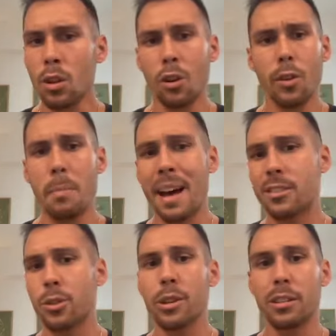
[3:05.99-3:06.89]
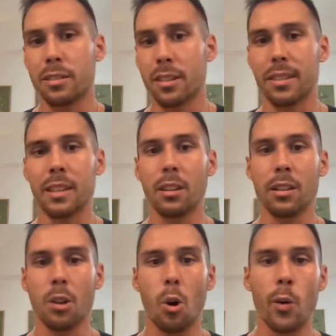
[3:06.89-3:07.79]
Over the past 2 years, this signal
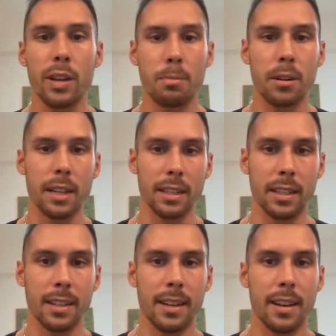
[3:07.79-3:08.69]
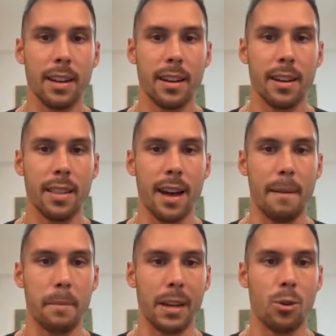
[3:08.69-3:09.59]
has always predicted
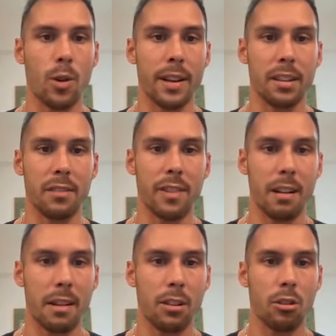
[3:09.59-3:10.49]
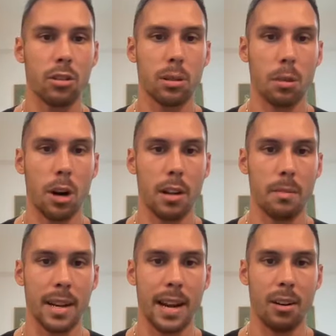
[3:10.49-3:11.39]
that Bitcoin is very close to
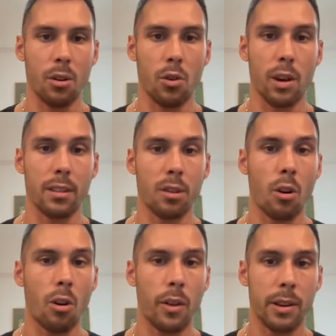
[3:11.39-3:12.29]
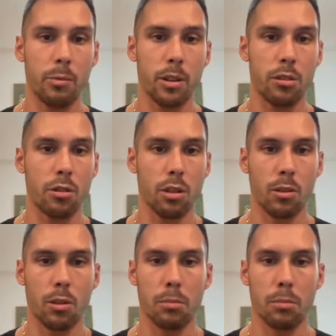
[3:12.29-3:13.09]
bottoming out or has already reached the local